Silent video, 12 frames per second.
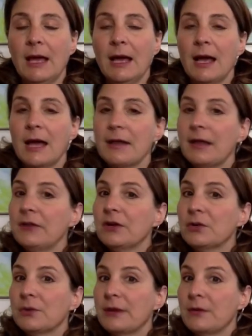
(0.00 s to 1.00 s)
Another
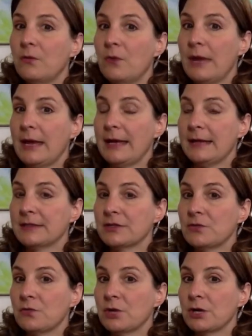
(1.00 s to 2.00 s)
great way to
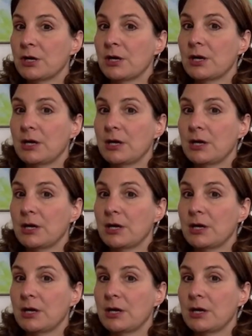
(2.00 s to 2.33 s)
work